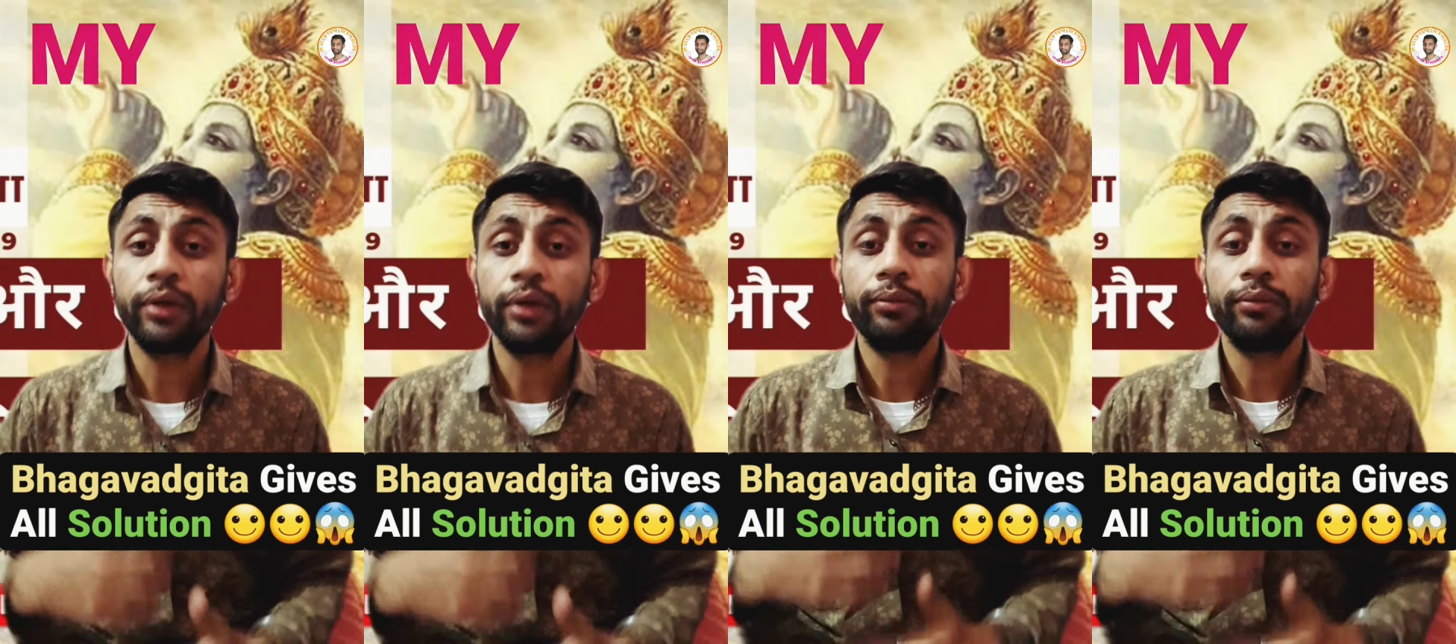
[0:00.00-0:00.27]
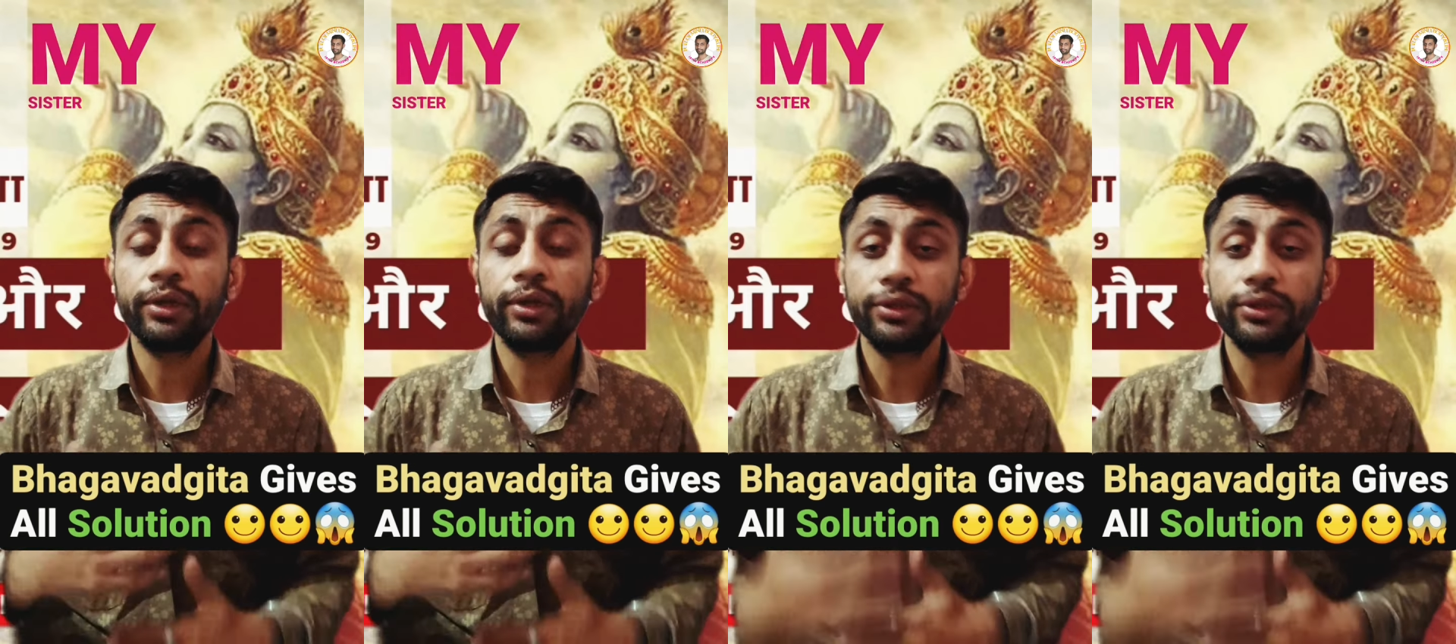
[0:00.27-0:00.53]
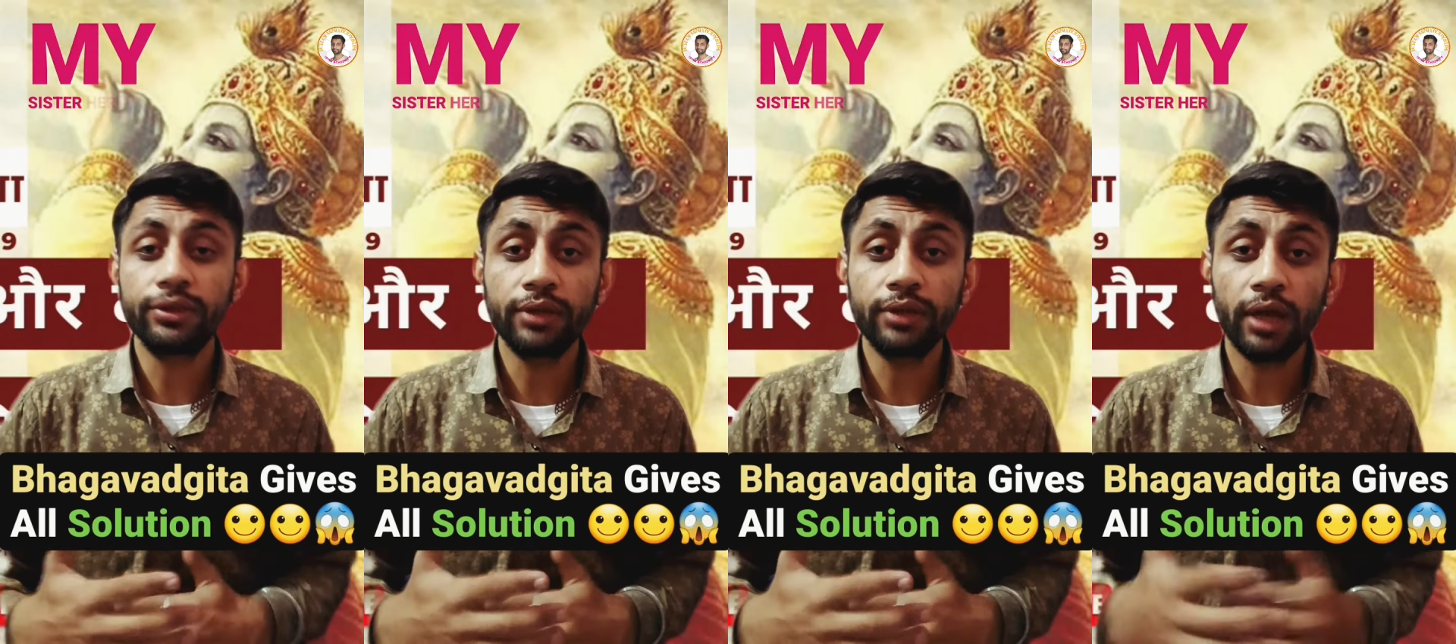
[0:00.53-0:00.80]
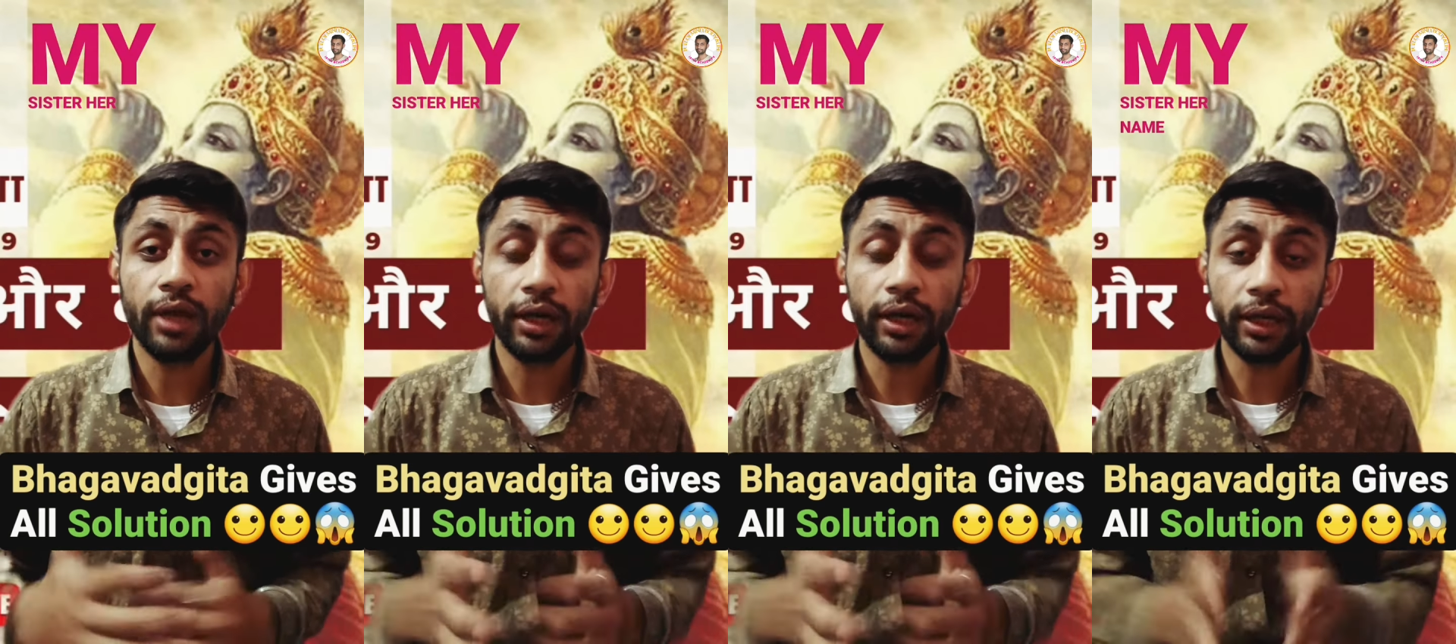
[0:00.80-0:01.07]
my sister,
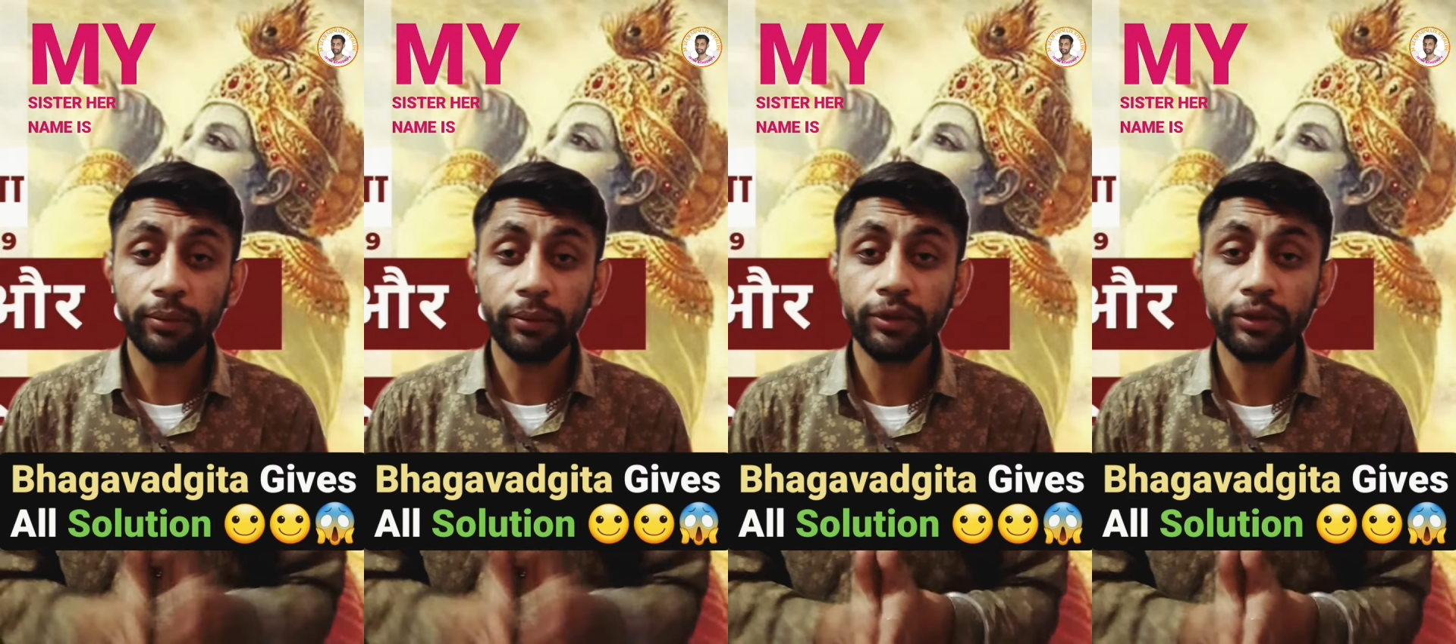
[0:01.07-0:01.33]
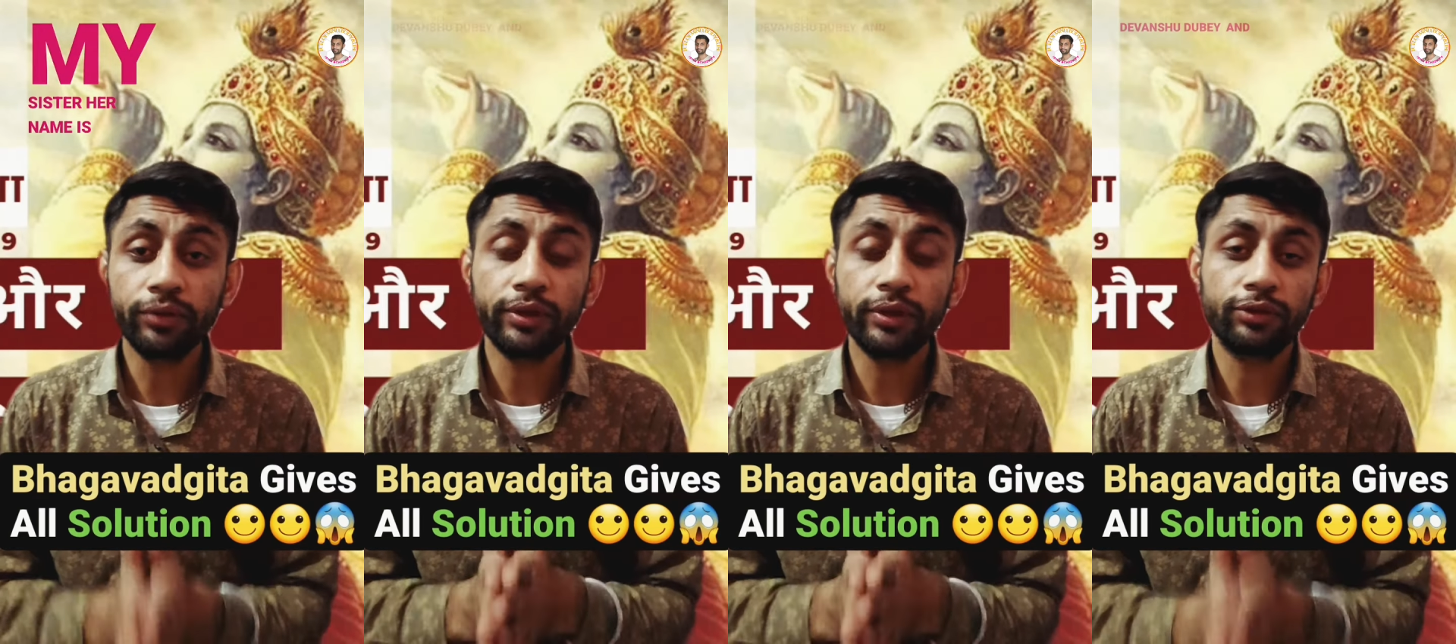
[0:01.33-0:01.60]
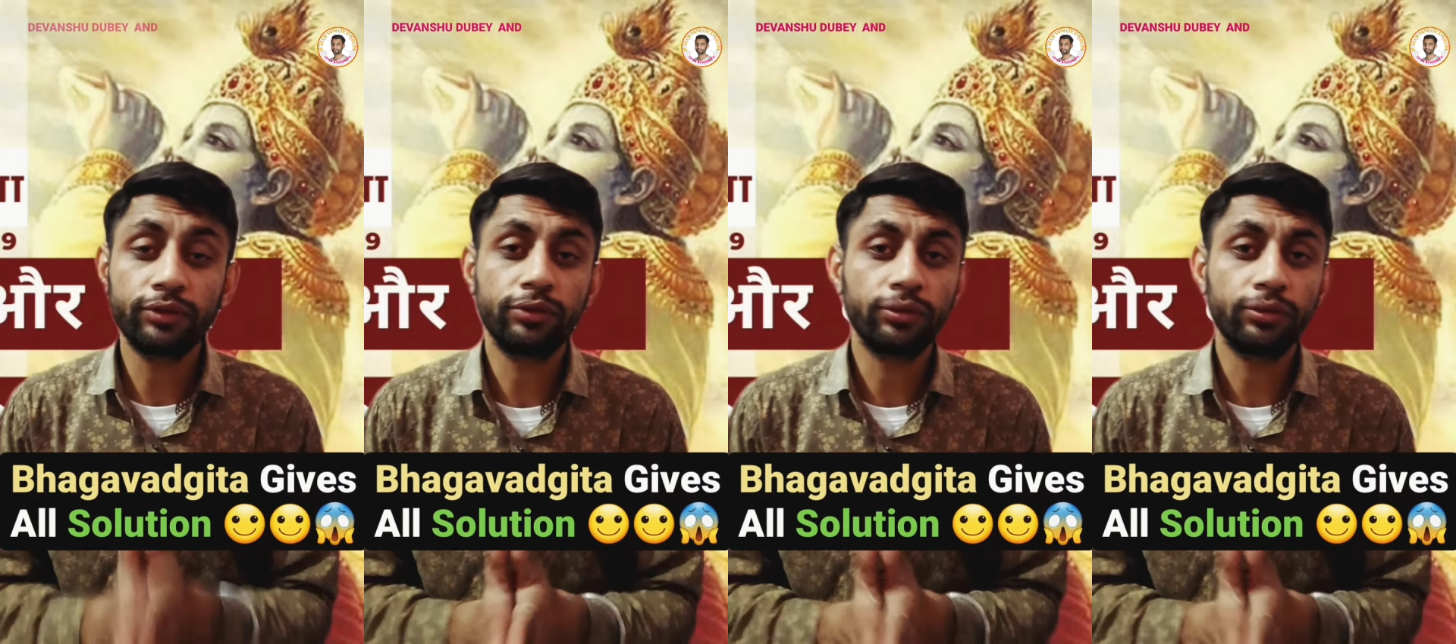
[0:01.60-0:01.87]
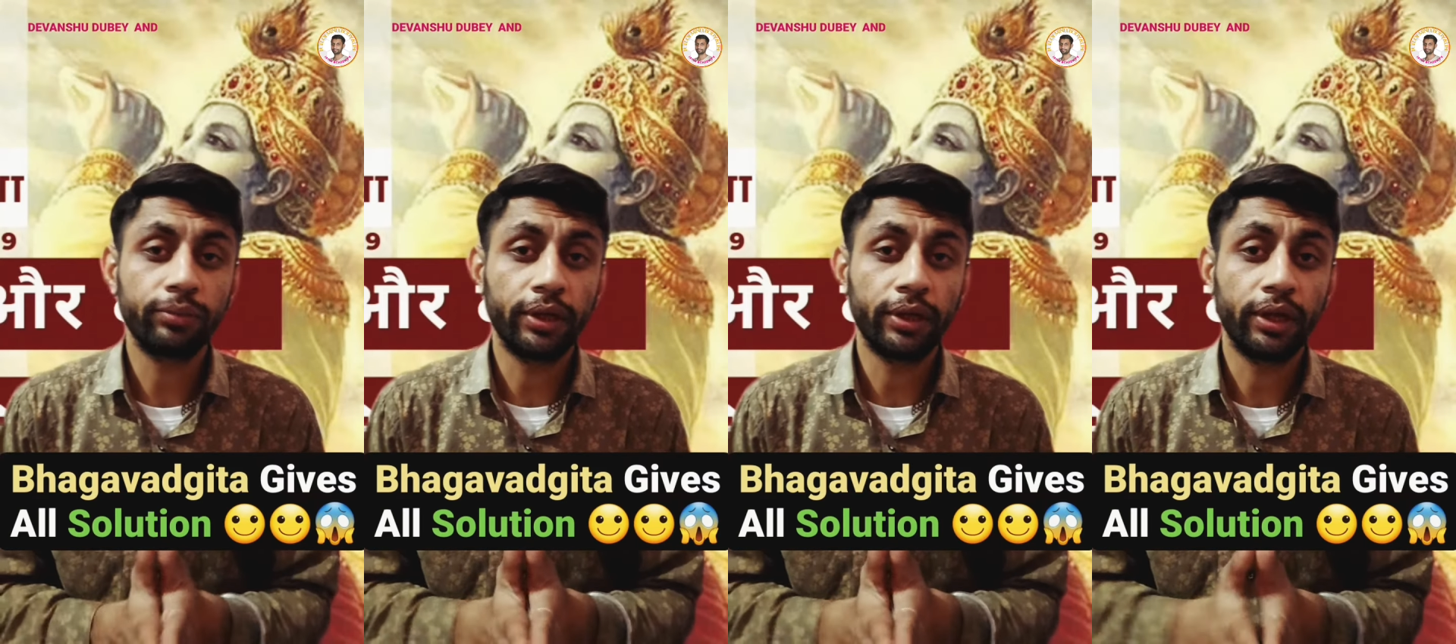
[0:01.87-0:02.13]
her name is Devanshu
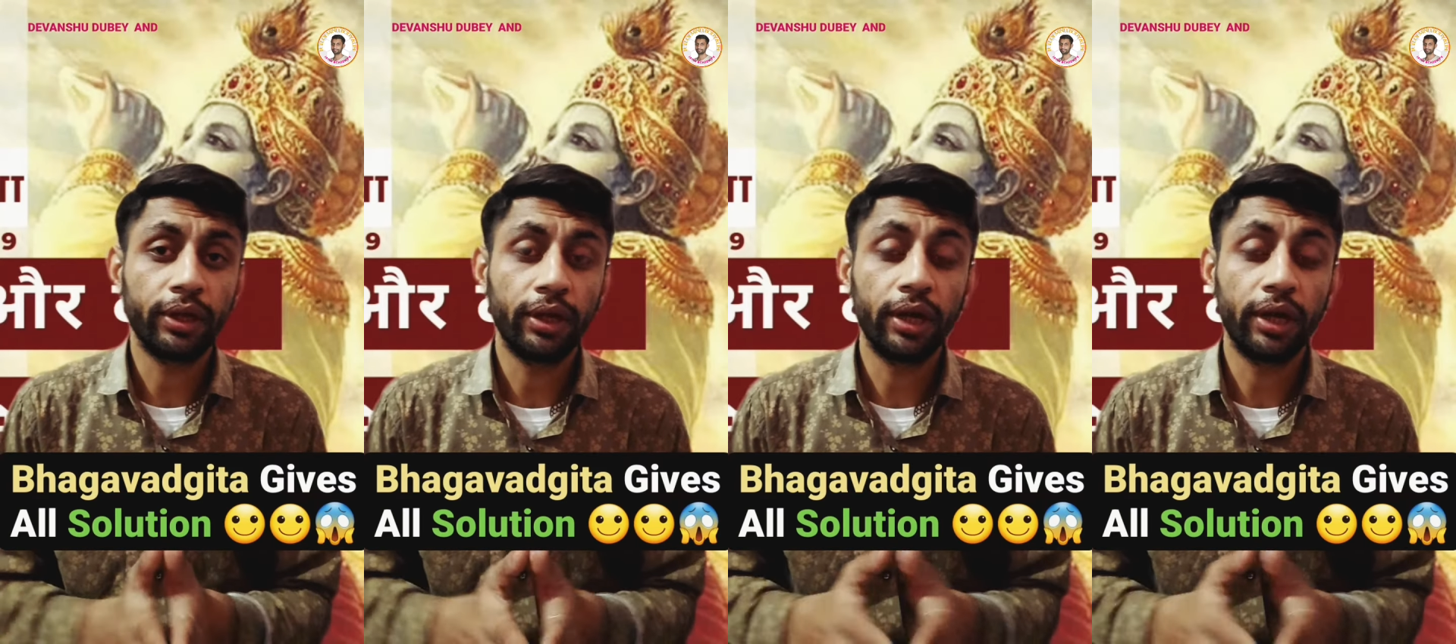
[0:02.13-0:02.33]
Dubey,